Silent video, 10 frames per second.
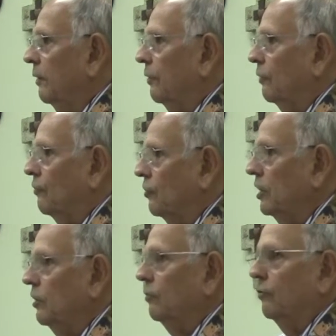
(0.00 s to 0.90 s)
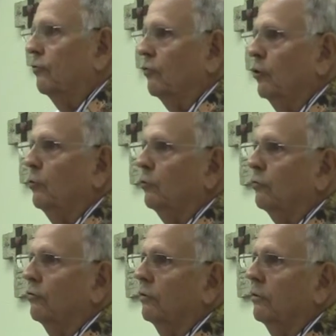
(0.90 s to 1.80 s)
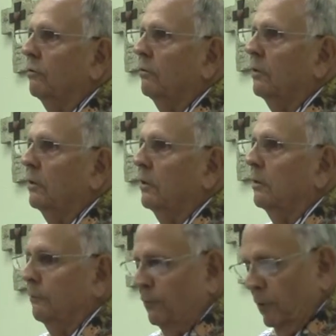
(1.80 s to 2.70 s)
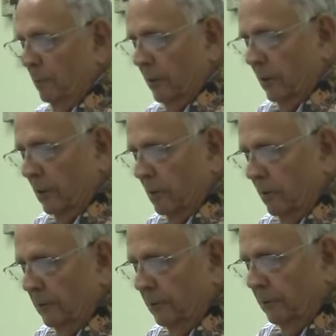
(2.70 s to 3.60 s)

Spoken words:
that Jesus used for a miracle.